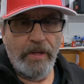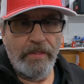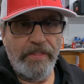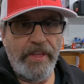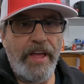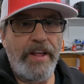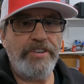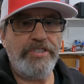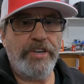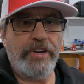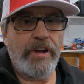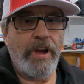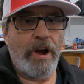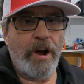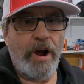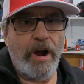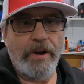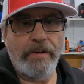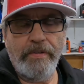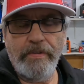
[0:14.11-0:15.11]
the engine
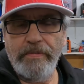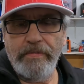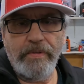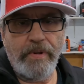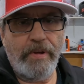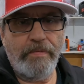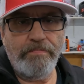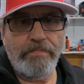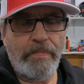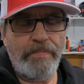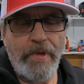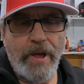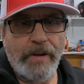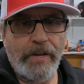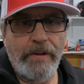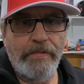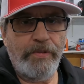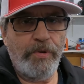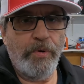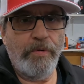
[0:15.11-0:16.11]
guard. Uh, I'm not
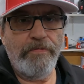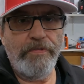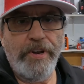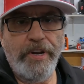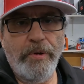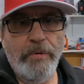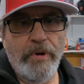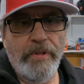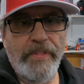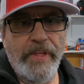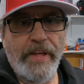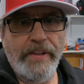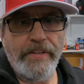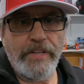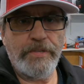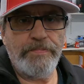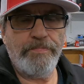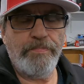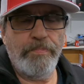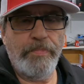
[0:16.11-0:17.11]
going to do a video on that.
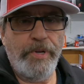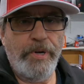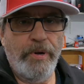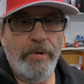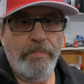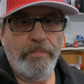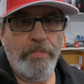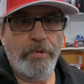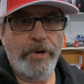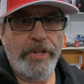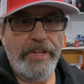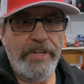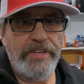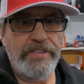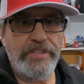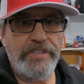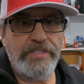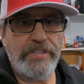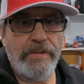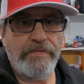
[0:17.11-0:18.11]
That's, you know, pretty
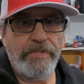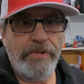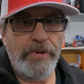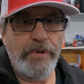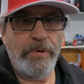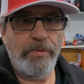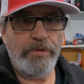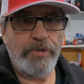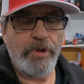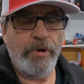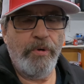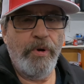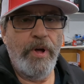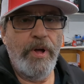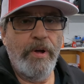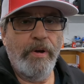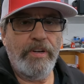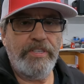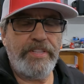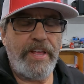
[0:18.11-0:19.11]
easy stuff to do. So
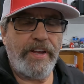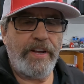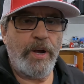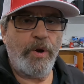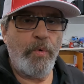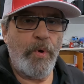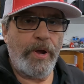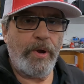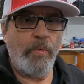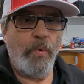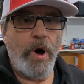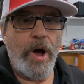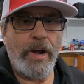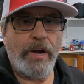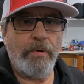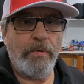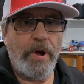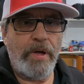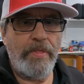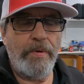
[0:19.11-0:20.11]
let's take a quick
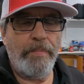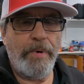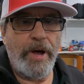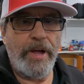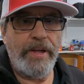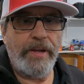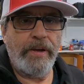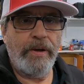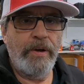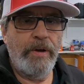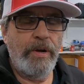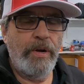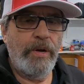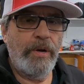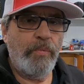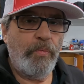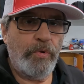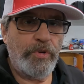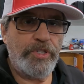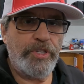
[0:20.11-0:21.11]
walk around the bike.
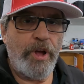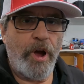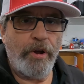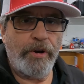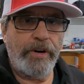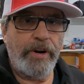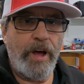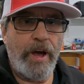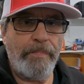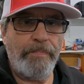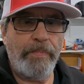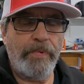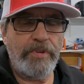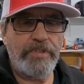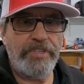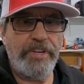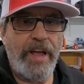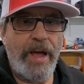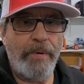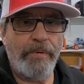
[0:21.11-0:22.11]
We'll start it up,
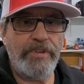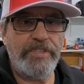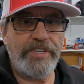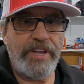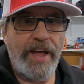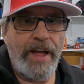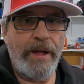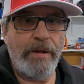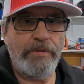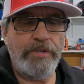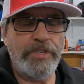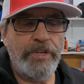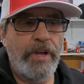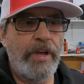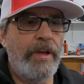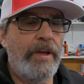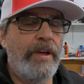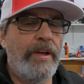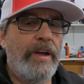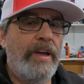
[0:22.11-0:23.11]
see how it sounds.
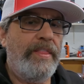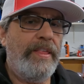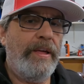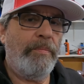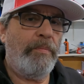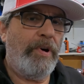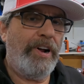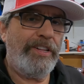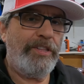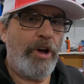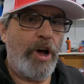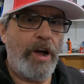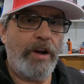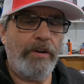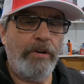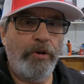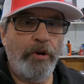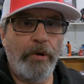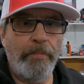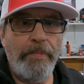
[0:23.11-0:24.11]
And then I want to talk
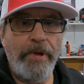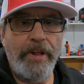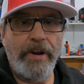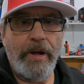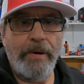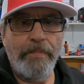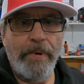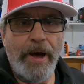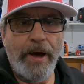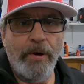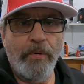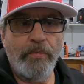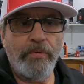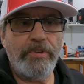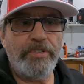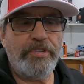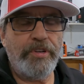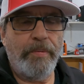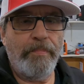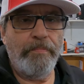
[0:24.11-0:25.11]
a little bit
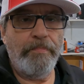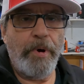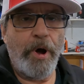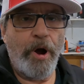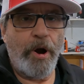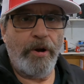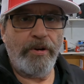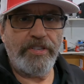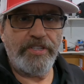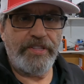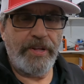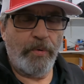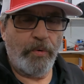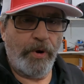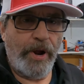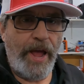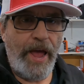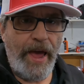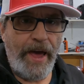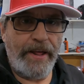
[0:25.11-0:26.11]
about some parts that
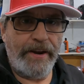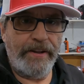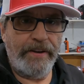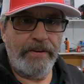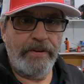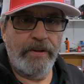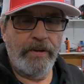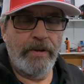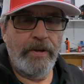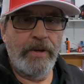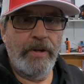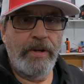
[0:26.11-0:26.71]
were added